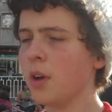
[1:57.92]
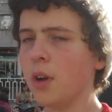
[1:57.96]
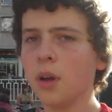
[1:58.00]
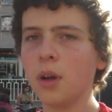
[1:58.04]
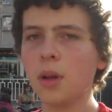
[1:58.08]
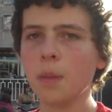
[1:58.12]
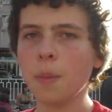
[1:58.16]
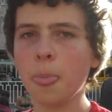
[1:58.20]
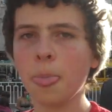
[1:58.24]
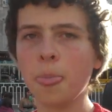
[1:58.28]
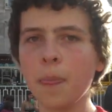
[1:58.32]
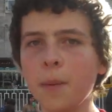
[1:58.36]

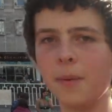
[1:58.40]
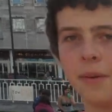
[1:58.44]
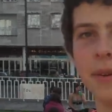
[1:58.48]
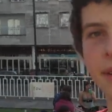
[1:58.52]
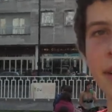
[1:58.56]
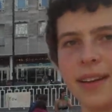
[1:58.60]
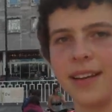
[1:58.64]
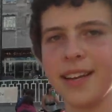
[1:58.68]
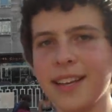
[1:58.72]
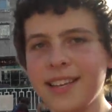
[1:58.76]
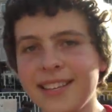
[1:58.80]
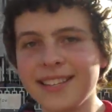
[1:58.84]

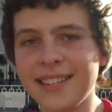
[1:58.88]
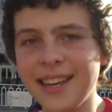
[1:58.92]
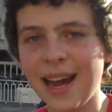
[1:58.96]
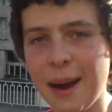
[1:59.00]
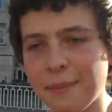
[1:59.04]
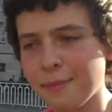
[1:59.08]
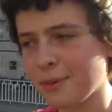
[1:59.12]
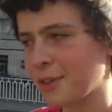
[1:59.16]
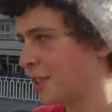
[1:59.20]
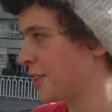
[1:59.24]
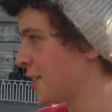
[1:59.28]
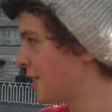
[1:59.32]
poo! His
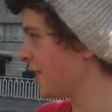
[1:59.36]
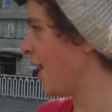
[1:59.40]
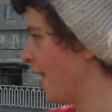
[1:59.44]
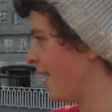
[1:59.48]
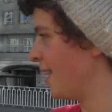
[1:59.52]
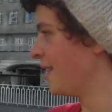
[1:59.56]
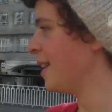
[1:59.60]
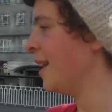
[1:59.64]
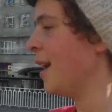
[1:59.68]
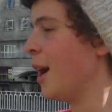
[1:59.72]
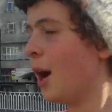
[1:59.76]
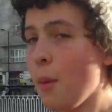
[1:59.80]
camera just
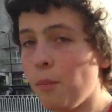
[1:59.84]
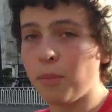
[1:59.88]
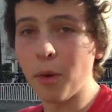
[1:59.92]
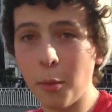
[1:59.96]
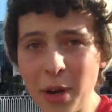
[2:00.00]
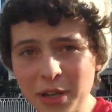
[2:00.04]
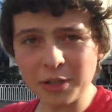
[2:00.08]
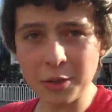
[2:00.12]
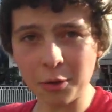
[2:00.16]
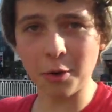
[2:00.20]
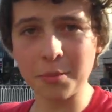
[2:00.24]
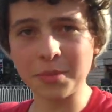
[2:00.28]
died. But
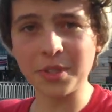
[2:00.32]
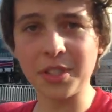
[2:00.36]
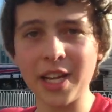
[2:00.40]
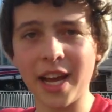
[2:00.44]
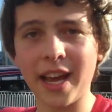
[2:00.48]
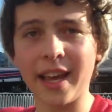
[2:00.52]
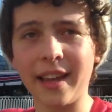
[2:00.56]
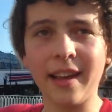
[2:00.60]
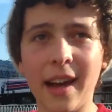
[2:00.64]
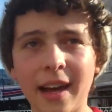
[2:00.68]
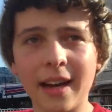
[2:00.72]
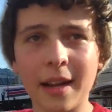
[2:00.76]
we saw him
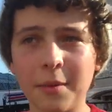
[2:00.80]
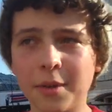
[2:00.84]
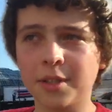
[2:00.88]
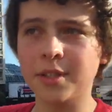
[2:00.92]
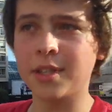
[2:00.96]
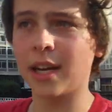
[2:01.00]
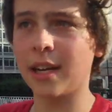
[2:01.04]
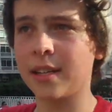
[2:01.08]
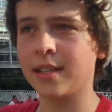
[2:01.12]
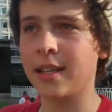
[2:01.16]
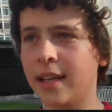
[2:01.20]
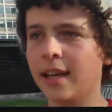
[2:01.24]
today, and it
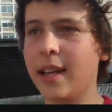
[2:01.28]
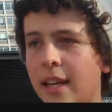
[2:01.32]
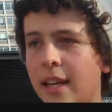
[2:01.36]
was I'm sexy,